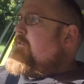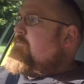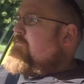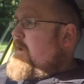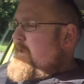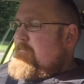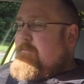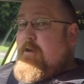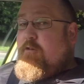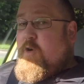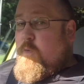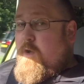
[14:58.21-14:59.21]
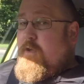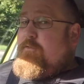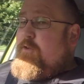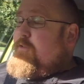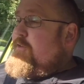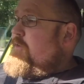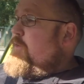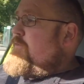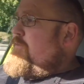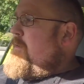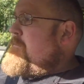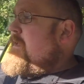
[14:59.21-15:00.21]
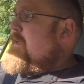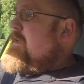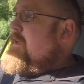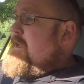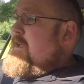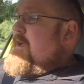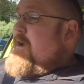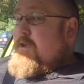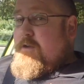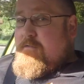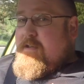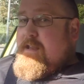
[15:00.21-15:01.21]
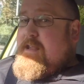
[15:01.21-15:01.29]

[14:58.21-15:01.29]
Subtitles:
Right, there are quite a few to choose from. Are you ready?